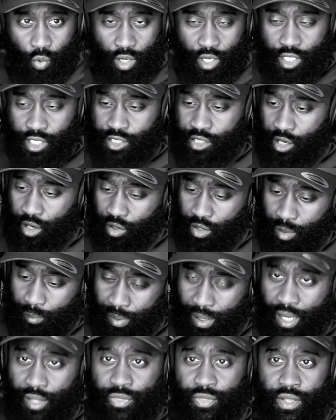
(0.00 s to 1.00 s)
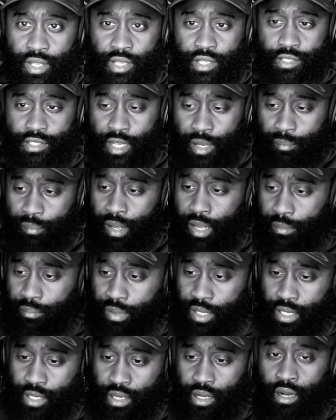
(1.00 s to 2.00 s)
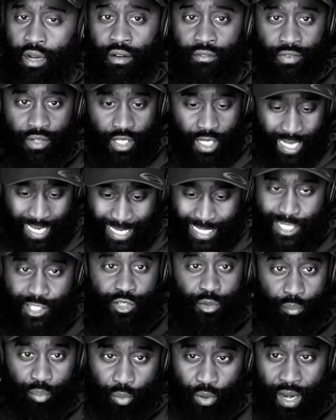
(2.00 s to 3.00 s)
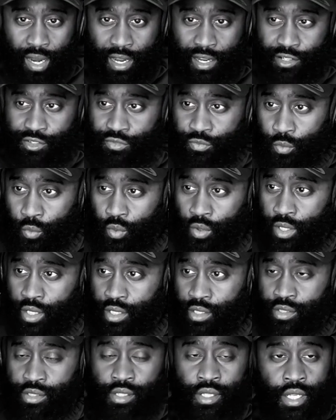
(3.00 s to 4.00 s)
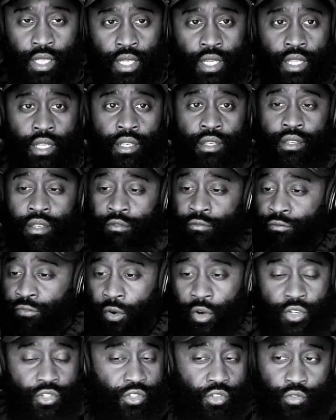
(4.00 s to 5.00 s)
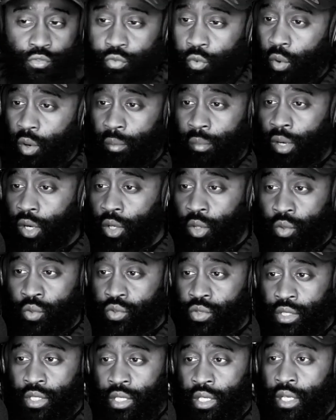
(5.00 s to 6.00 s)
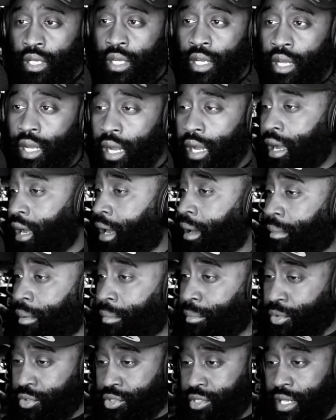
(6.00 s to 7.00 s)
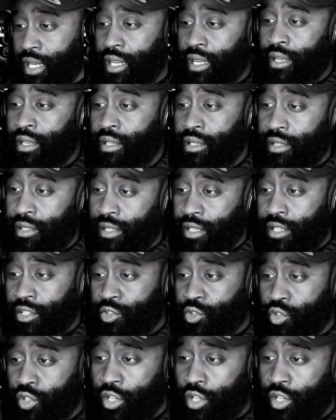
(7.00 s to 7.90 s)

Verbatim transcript: to talk about things that may be of a surprise for us. And first and foremost, I'm going to say this.